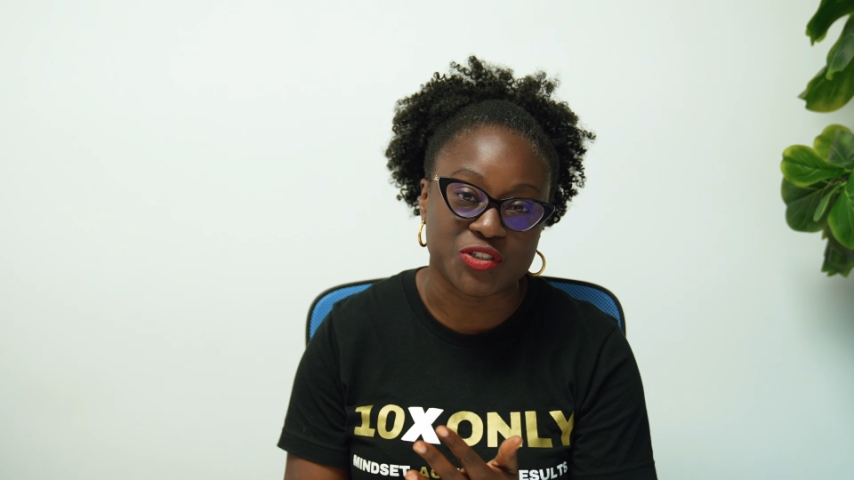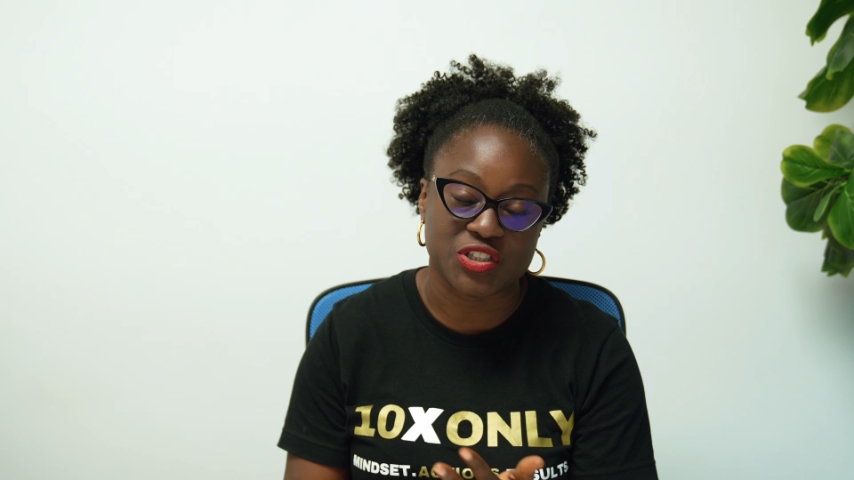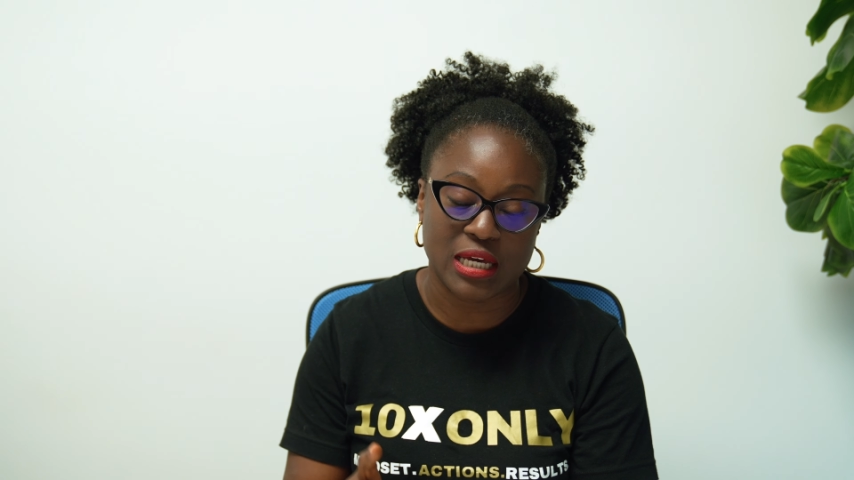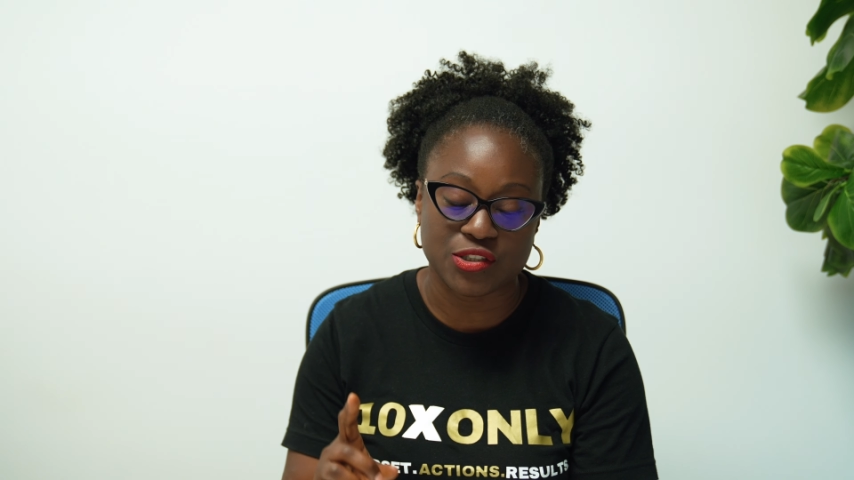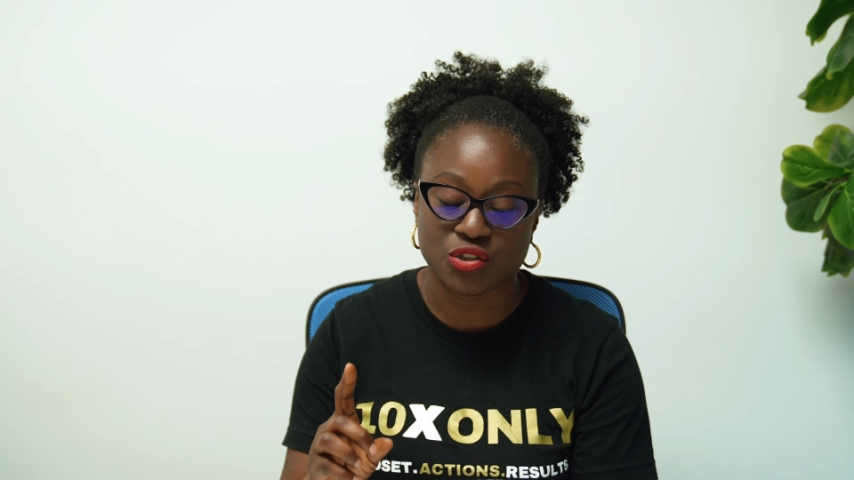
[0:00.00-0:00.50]

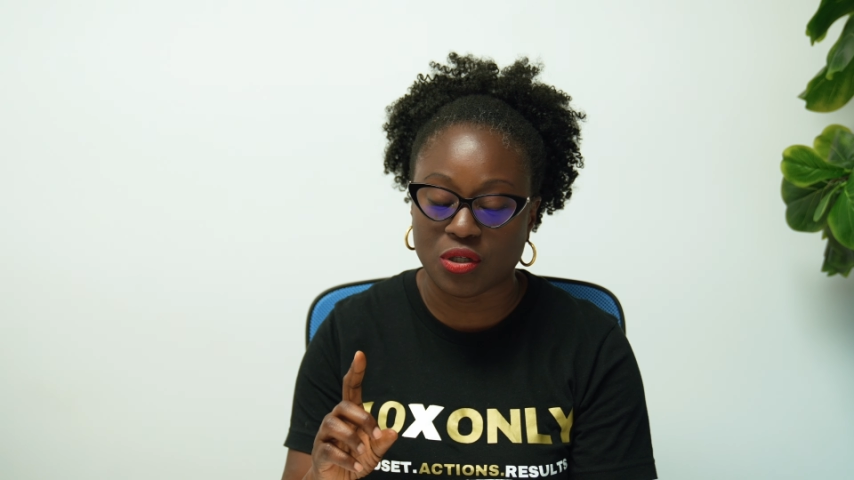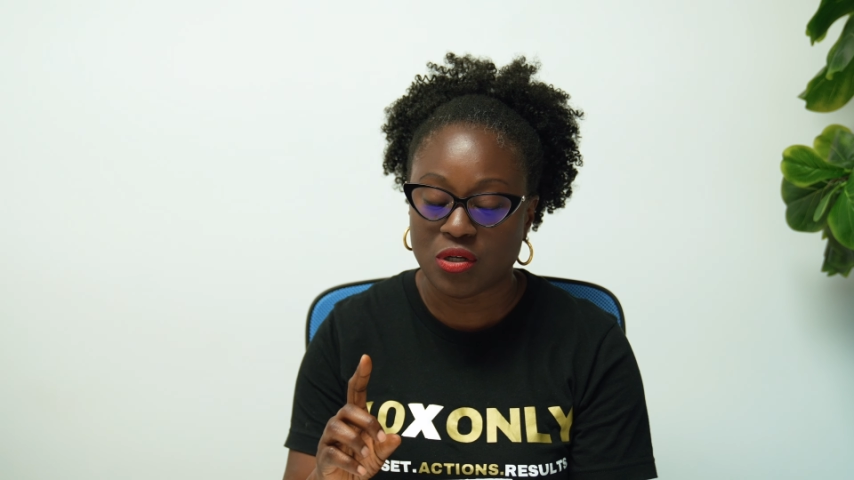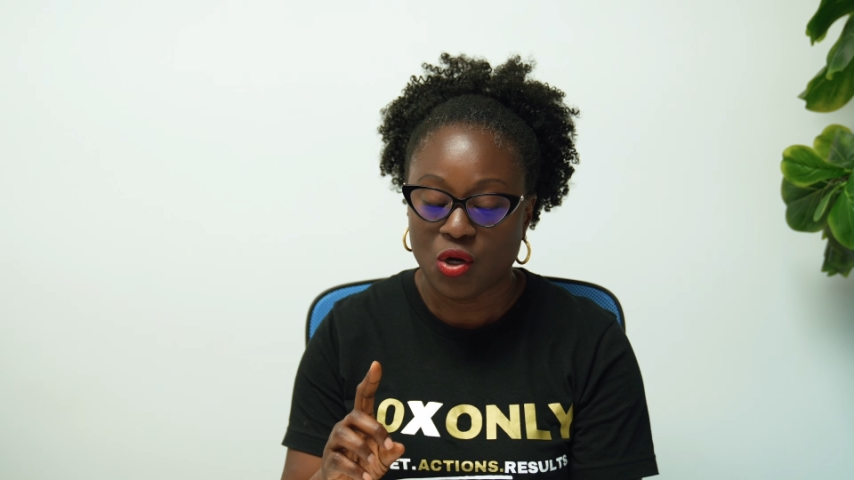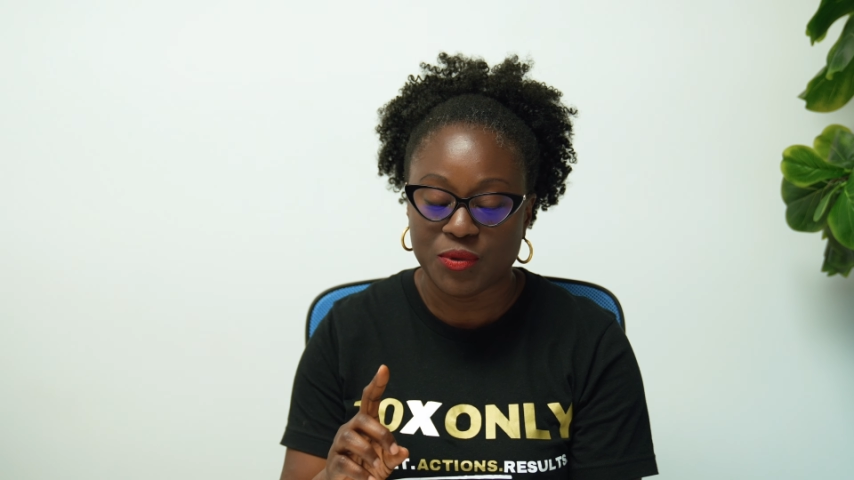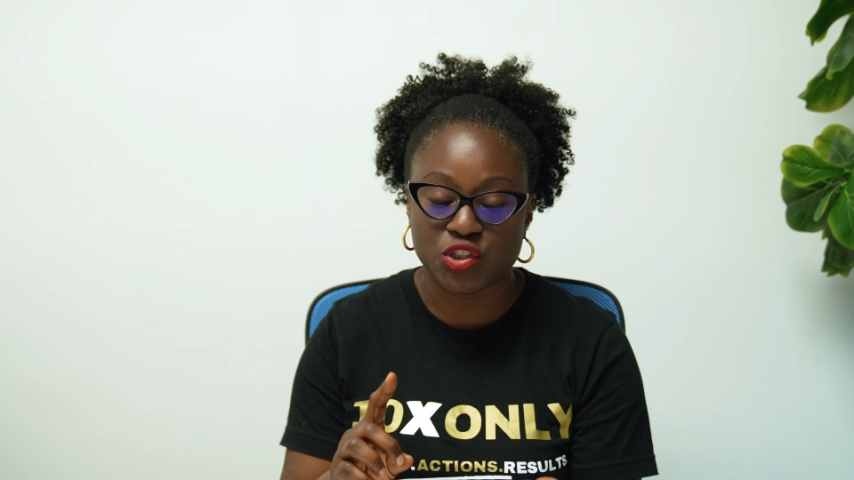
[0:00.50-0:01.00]

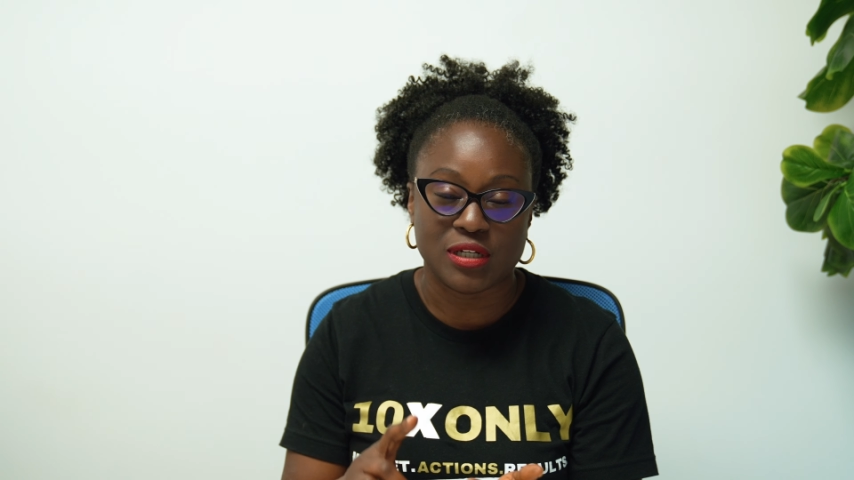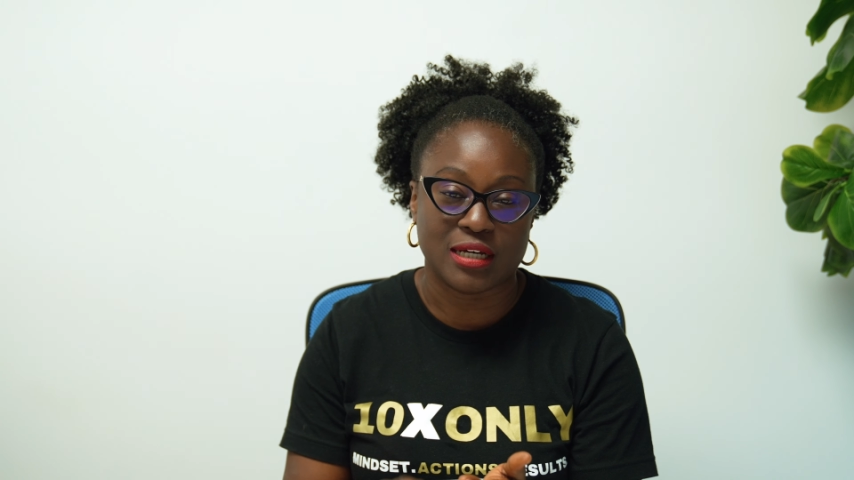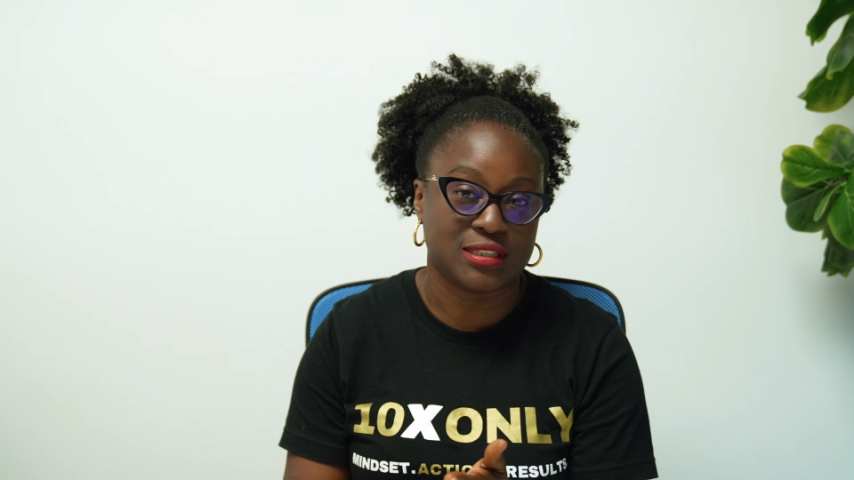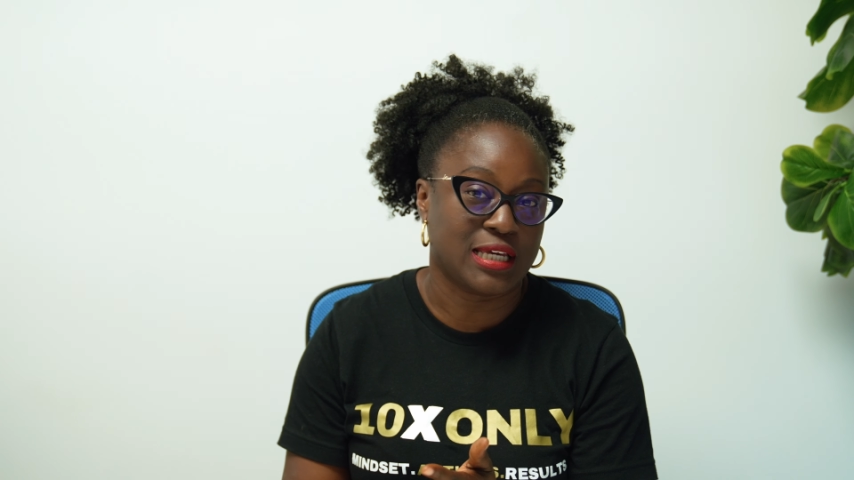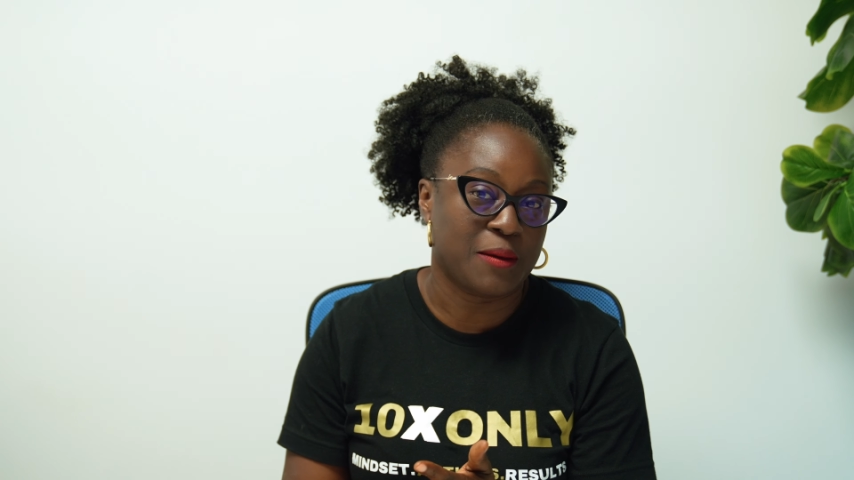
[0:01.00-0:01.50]
schedule. We show you
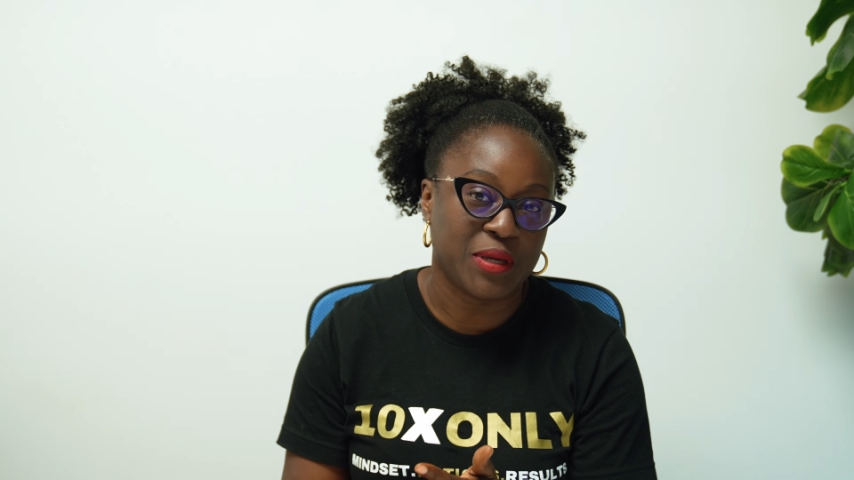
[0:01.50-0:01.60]
how to get